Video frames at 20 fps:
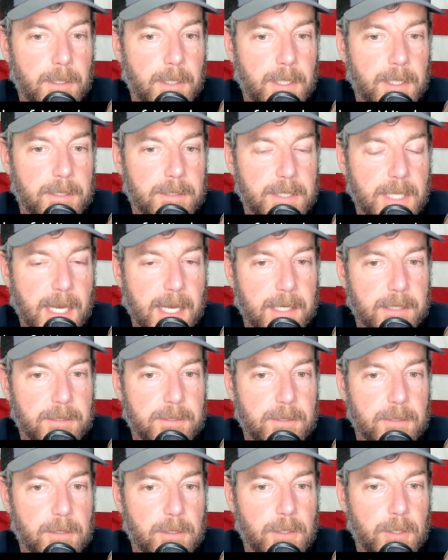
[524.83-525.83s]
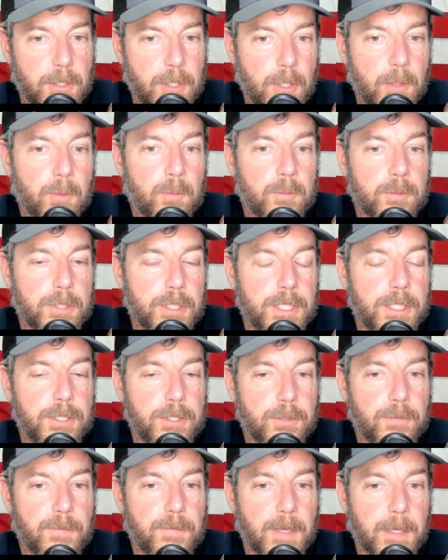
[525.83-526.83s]
is, guys, don't
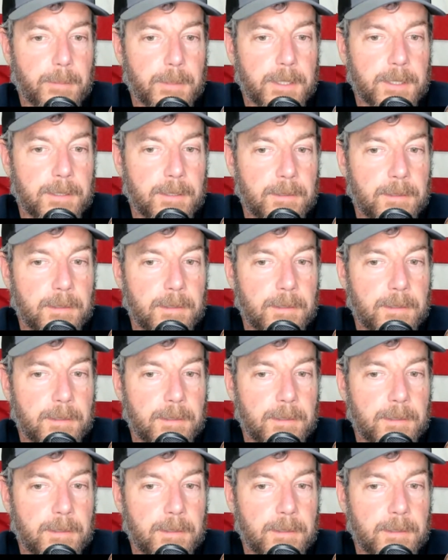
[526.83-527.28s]
cheat your family.